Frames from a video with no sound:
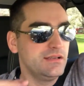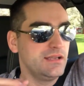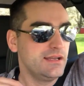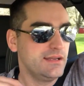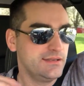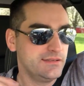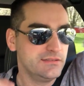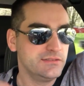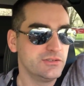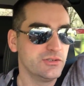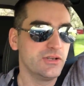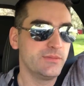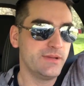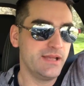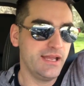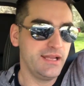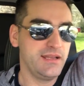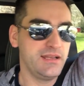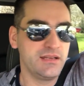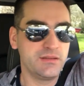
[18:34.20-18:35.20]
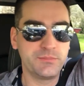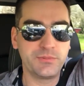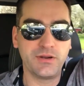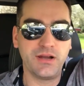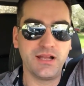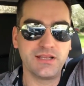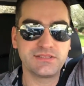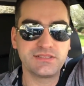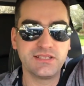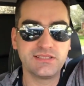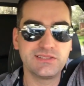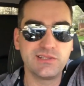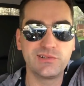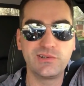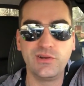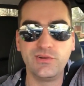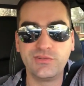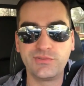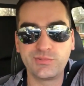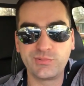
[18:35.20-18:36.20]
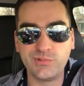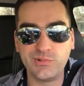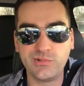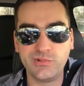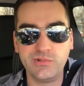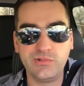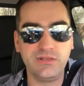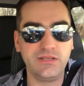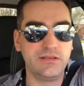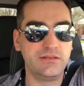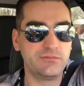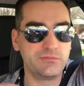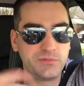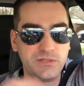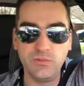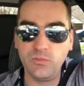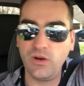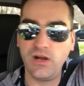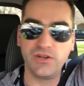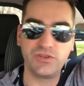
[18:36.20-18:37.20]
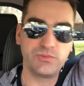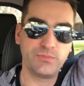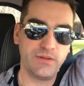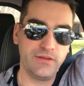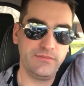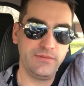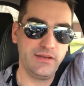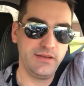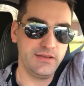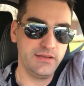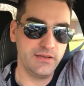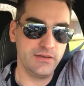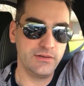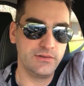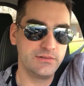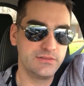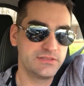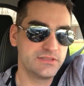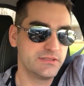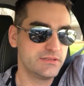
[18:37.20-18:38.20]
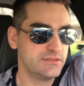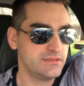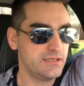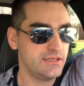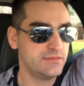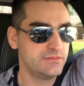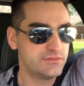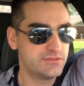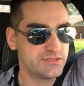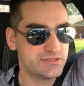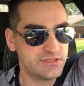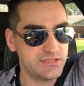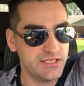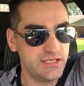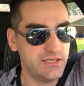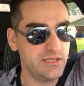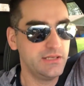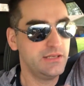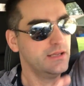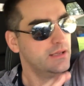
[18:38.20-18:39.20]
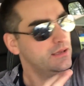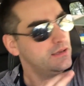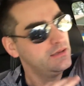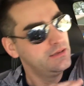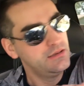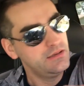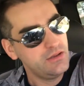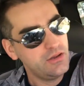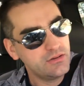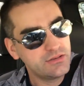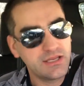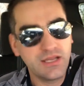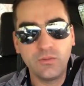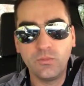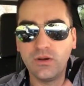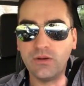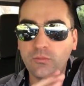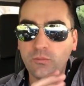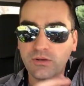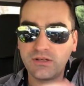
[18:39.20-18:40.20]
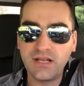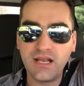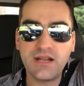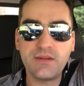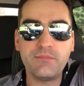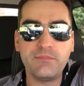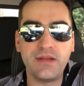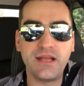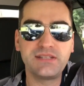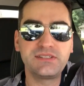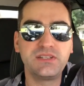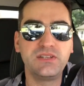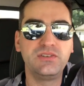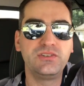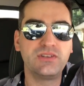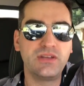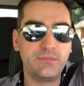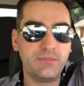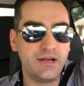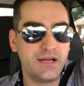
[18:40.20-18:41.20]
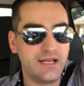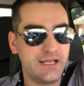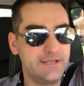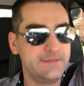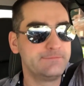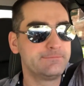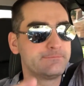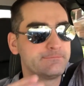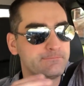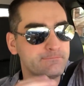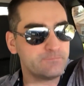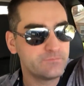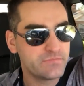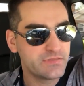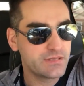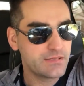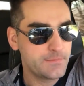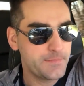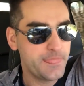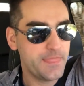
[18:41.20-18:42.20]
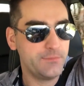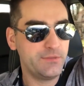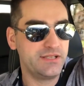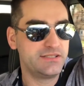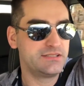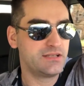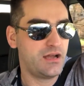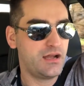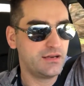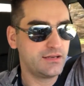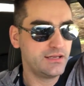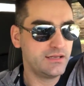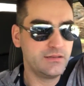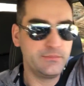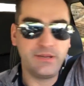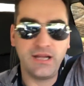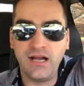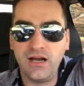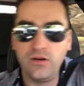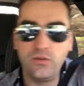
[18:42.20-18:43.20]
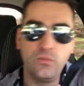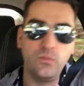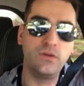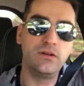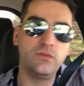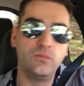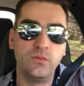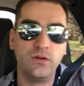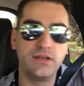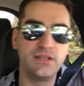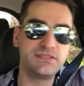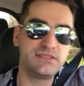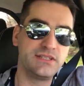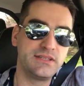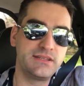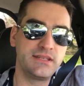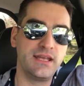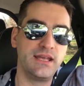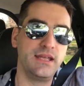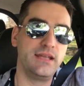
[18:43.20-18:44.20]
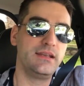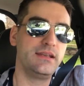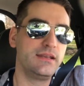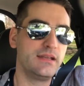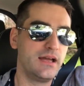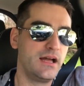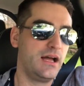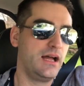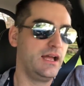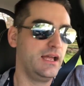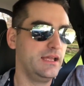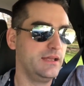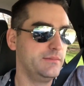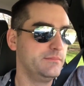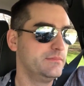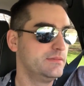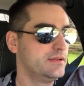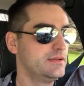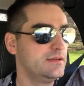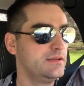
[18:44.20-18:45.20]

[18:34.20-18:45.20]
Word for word: and then during my editing process, I'll go through and rewatch my videos and, and see, okay, what, what kind of message am I am I talking about? What, what is it that I'm